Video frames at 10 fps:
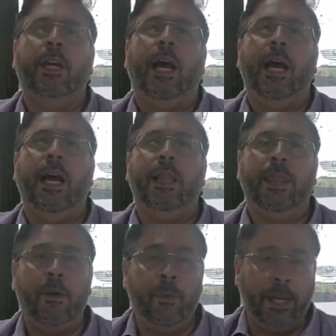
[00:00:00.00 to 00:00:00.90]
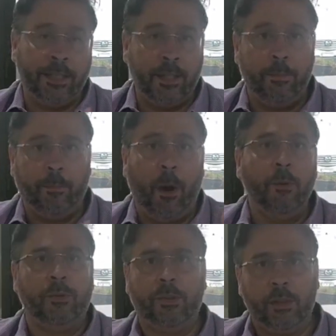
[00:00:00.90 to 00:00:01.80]
uh, then we enter the
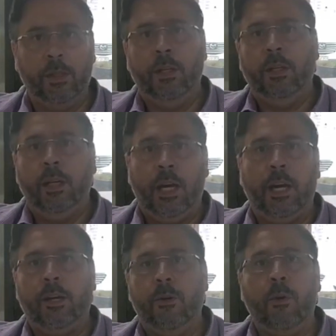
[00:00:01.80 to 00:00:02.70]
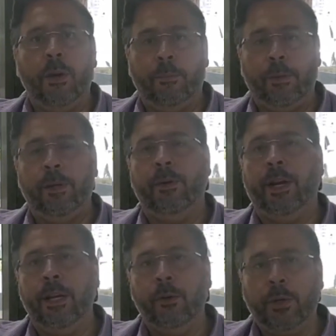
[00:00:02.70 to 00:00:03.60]
post uh, Corona
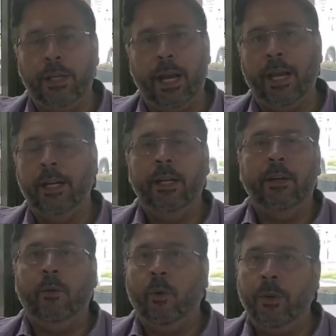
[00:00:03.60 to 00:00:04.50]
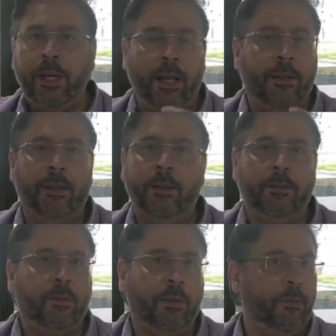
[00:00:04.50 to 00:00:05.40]
period and looking at all the other
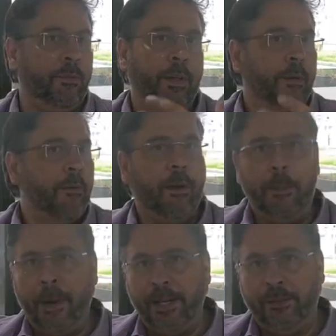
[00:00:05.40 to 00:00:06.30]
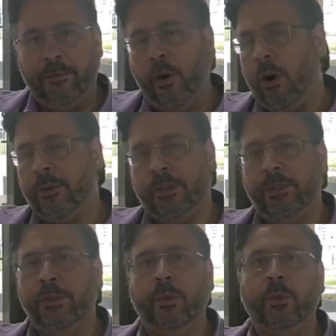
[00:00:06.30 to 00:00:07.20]
sort of uh, major
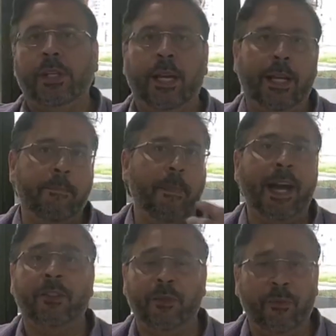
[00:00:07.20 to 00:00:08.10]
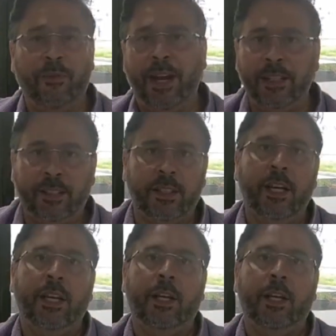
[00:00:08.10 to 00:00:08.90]
viruses or looking at major events,